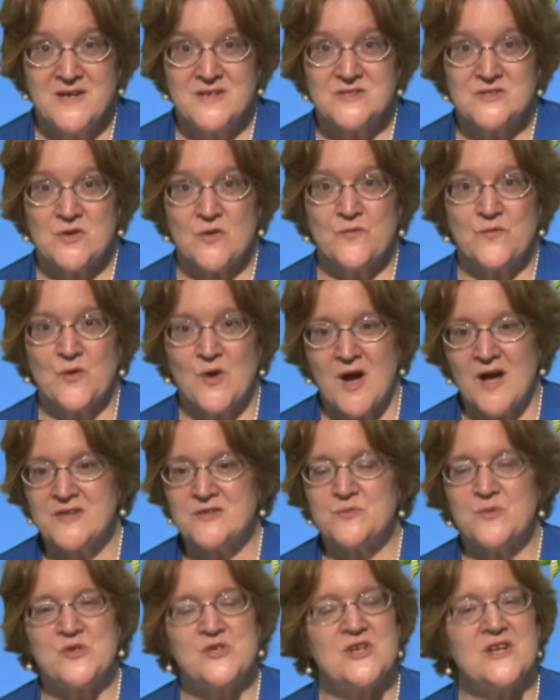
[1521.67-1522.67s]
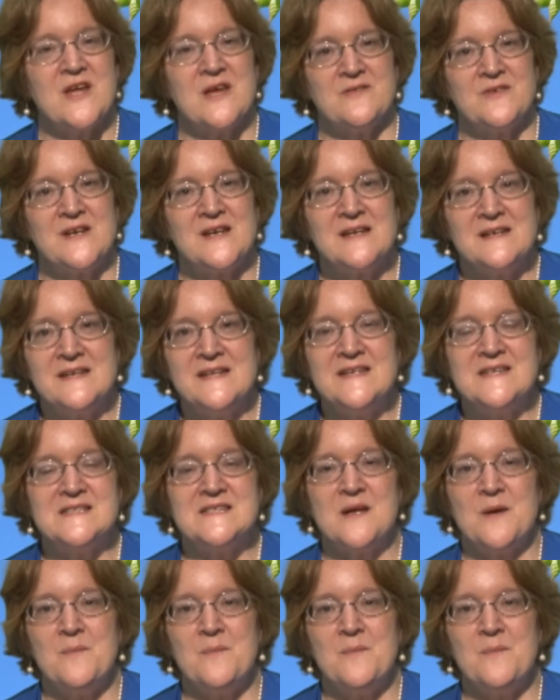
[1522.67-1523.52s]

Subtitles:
So for us, we should have at least